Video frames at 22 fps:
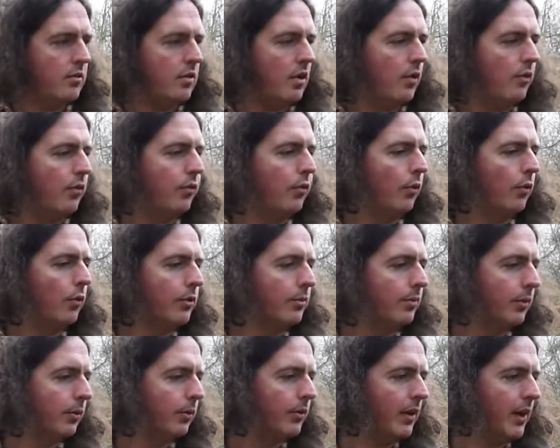
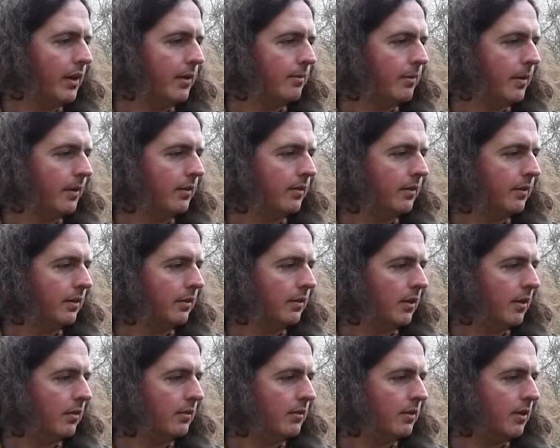affordable Centerpins, because
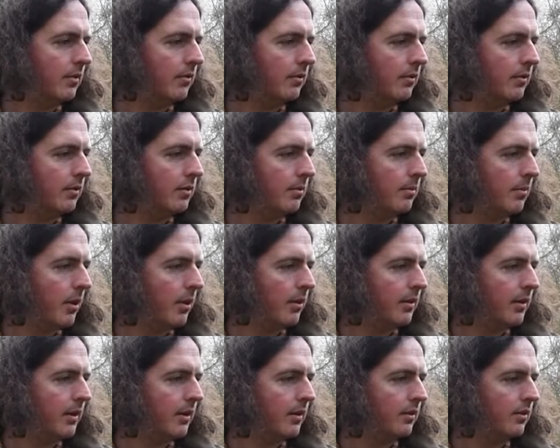I was given some
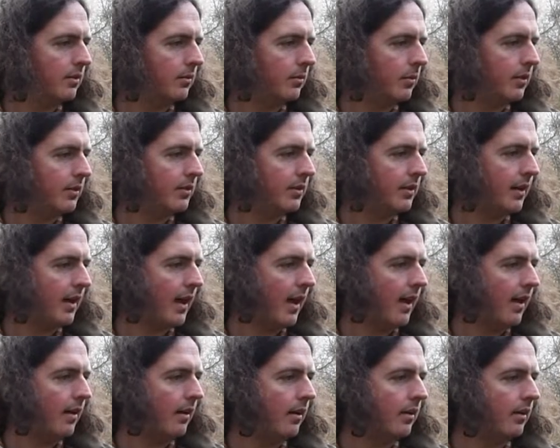ideas on ones to
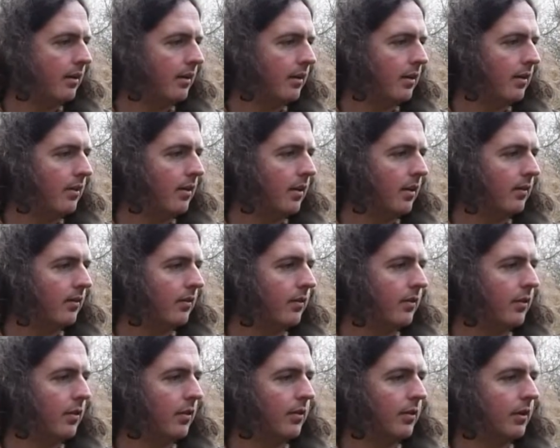get. I've
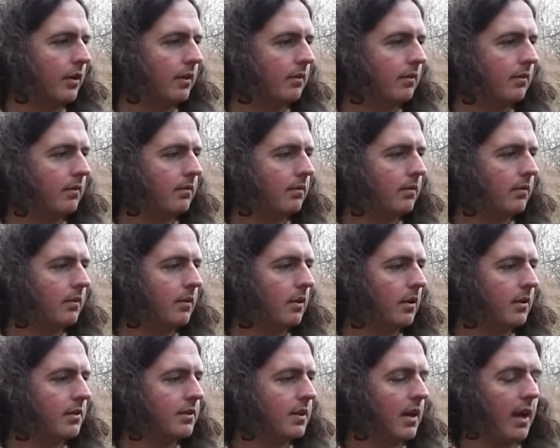forgotten the
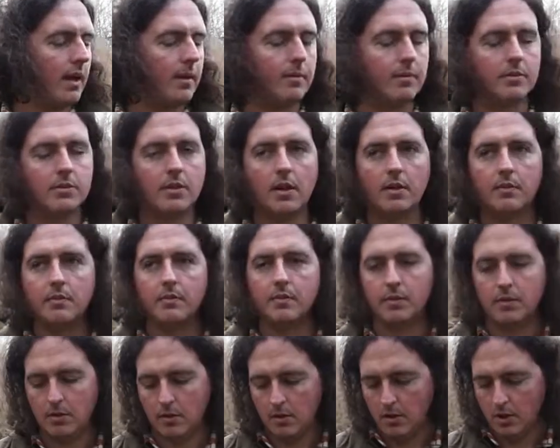guy's name. It was like
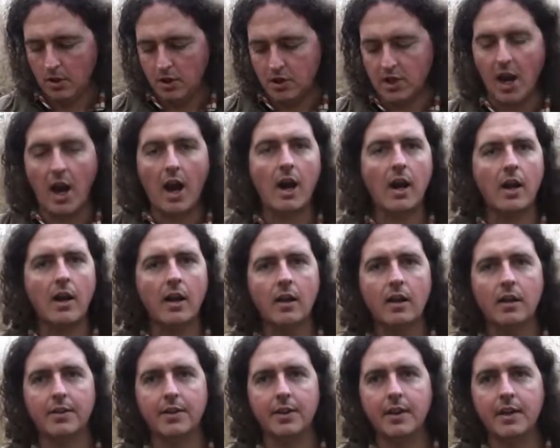Young.
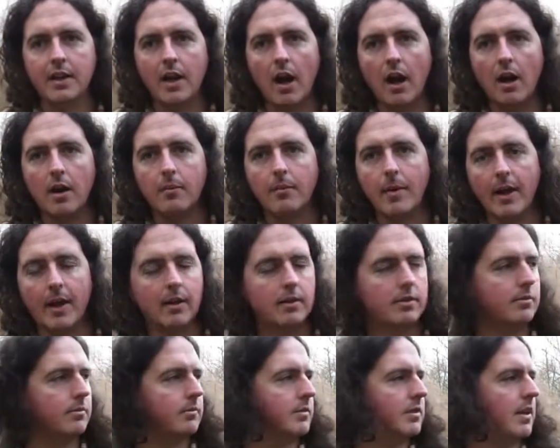I think Young
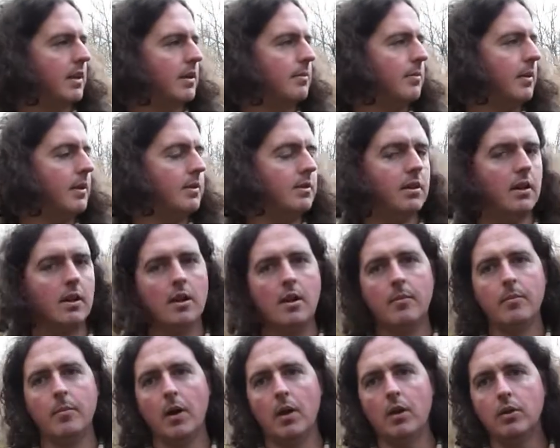makes some Centerpins,
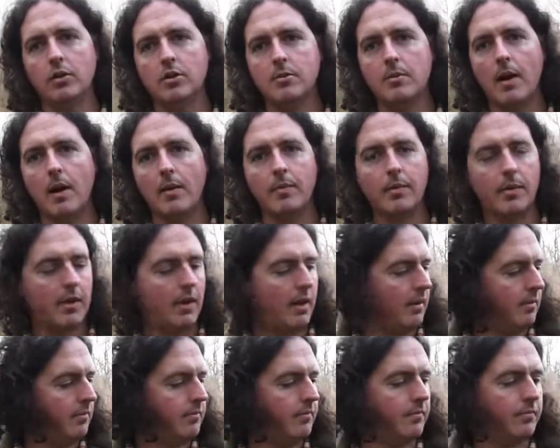but I looked him up and they're